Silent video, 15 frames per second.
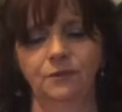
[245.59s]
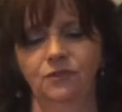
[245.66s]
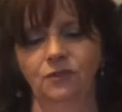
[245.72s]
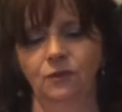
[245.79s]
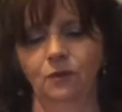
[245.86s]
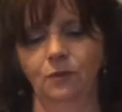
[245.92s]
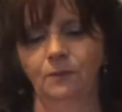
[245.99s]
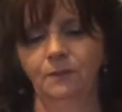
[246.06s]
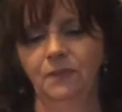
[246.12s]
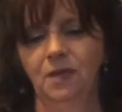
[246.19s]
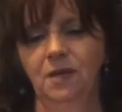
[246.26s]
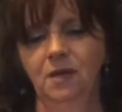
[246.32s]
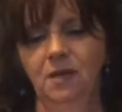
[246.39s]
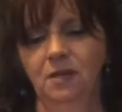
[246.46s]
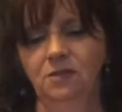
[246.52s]
So
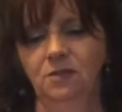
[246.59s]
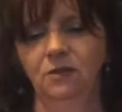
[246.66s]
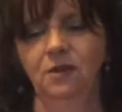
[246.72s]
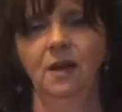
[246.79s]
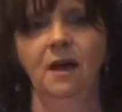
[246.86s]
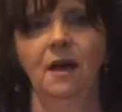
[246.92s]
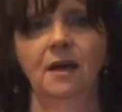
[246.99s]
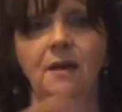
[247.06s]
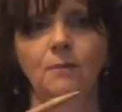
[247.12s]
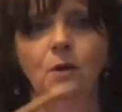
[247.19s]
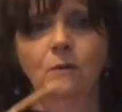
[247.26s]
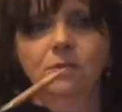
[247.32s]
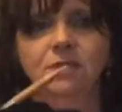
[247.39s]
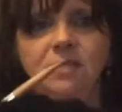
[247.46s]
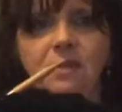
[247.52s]
so yeah, I'm
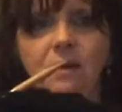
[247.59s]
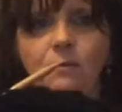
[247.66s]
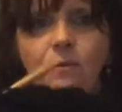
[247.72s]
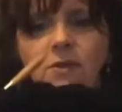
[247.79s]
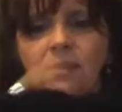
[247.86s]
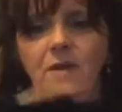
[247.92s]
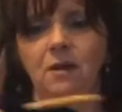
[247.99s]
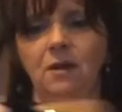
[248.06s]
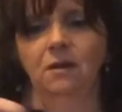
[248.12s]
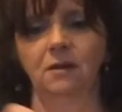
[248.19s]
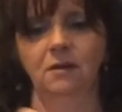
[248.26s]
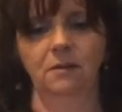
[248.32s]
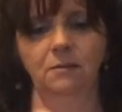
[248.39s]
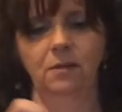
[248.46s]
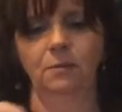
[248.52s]
almost done with it
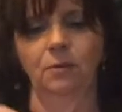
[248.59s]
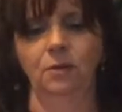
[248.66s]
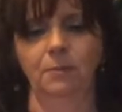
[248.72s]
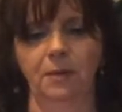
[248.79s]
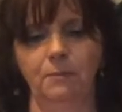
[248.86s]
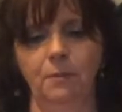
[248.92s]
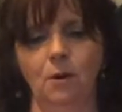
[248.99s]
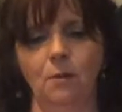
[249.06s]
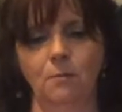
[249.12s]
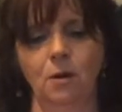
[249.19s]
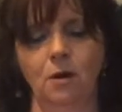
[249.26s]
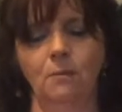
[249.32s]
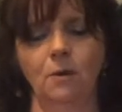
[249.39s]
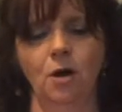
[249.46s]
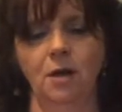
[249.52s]
and I'm gonna put a big pom
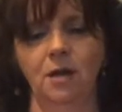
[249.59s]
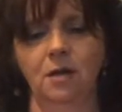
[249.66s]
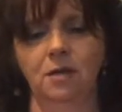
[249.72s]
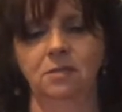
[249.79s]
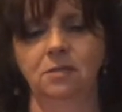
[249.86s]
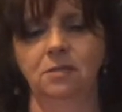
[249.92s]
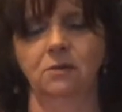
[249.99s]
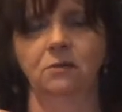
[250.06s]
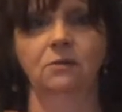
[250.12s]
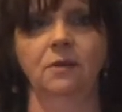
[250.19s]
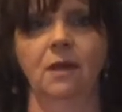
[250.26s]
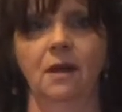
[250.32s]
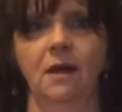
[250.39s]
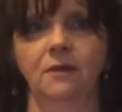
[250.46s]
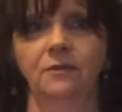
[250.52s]
pom on it. So
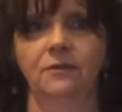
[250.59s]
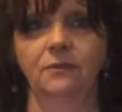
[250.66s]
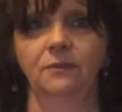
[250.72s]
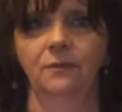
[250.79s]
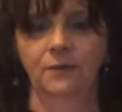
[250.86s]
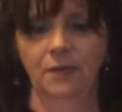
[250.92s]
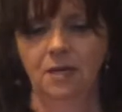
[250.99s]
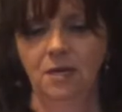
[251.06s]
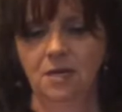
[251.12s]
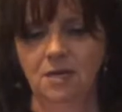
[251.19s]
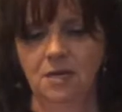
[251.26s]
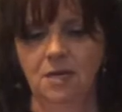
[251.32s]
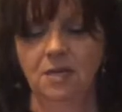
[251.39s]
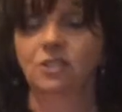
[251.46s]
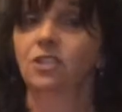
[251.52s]
yes,
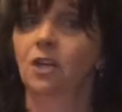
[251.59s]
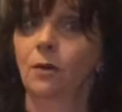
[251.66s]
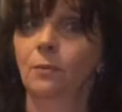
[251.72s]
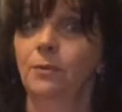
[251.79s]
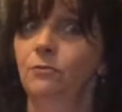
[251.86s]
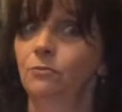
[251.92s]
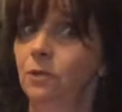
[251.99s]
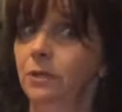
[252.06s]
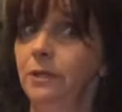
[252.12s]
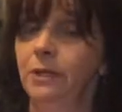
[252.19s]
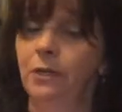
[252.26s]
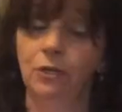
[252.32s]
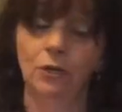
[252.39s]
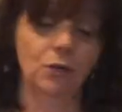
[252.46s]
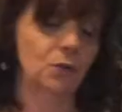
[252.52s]
it shall be really
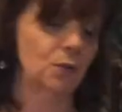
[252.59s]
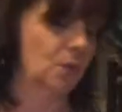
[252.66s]
cute